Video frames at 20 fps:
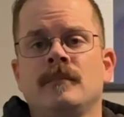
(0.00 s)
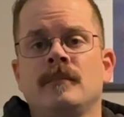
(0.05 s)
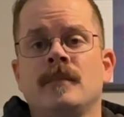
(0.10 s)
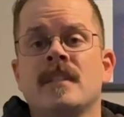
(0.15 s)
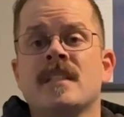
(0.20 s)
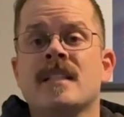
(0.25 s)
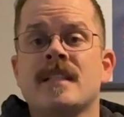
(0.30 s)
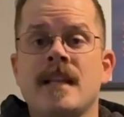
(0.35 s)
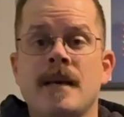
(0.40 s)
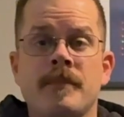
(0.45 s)

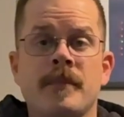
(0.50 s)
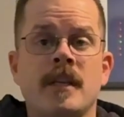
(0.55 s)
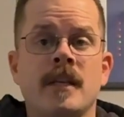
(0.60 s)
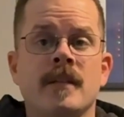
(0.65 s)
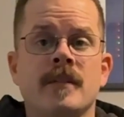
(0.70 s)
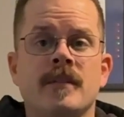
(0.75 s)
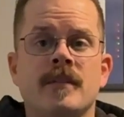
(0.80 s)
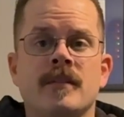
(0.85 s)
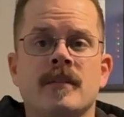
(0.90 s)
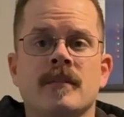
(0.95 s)

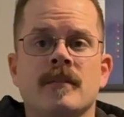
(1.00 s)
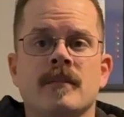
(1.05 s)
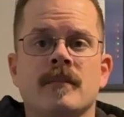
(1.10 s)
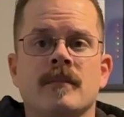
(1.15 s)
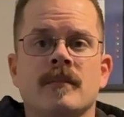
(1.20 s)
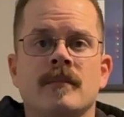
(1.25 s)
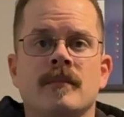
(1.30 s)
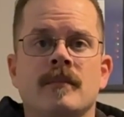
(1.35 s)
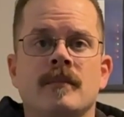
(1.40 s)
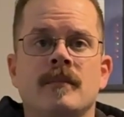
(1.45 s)
stepkids,
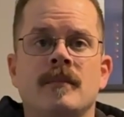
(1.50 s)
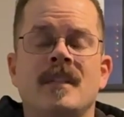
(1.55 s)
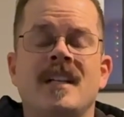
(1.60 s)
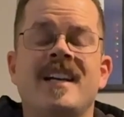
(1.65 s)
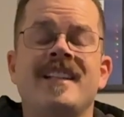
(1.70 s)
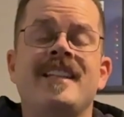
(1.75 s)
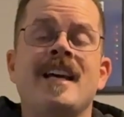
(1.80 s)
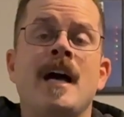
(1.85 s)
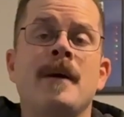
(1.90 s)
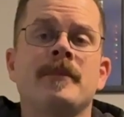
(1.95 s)

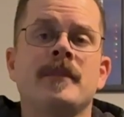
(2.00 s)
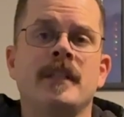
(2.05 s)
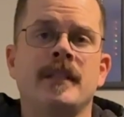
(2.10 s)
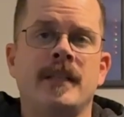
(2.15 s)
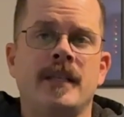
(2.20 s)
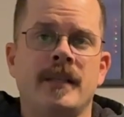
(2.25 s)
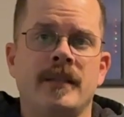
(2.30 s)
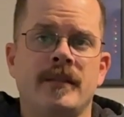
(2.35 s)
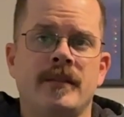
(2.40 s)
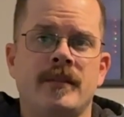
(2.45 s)
adopted
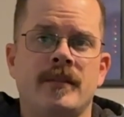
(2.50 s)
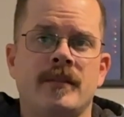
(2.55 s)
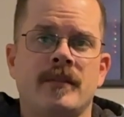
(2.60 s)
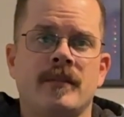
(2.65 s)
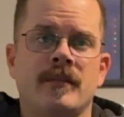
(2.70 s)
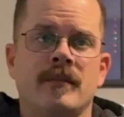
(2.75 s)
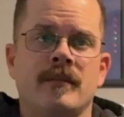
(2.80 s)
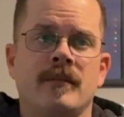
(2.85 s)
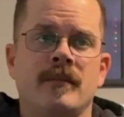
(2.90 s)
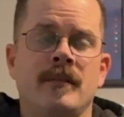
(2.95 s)
kids,
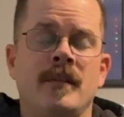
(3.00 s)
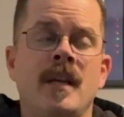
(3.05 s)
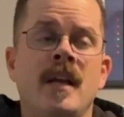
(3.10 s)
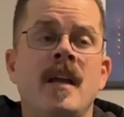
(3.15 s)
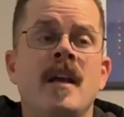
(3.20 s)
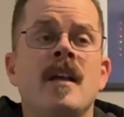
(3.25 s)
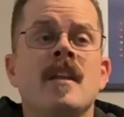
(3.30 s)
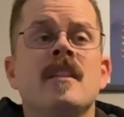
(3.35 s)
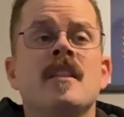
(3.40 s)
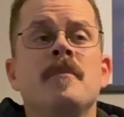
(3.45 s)

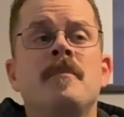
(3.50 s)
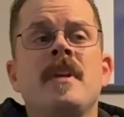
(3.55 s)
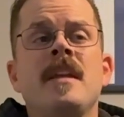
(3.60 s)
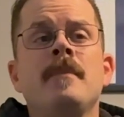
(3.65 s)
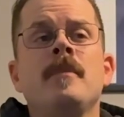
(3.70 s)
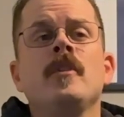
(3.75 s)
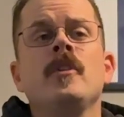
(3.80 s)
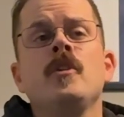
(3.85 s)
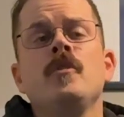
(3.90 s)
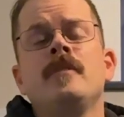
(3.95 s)
the
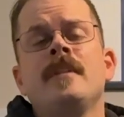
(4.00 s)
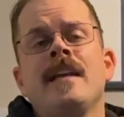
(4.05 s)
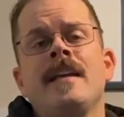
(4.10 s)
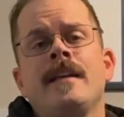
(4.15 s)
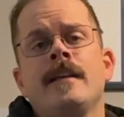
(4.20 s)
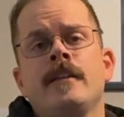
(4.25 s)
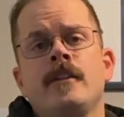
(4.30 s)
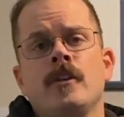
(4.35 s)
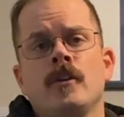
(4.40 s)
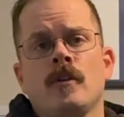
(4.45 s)
people you take
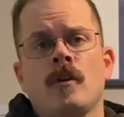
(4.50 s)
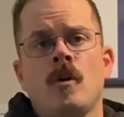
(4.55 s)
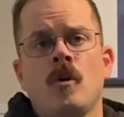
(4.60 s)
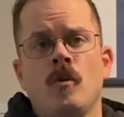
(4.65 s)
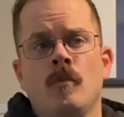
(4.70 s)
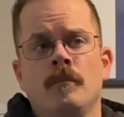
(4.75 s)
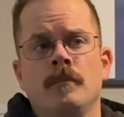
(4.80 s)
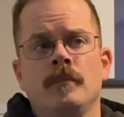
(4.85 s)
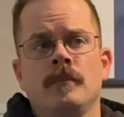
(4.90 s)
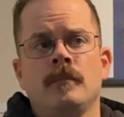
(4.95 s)
into your
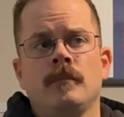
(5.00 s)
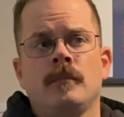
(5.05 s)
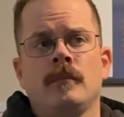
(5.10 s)
home,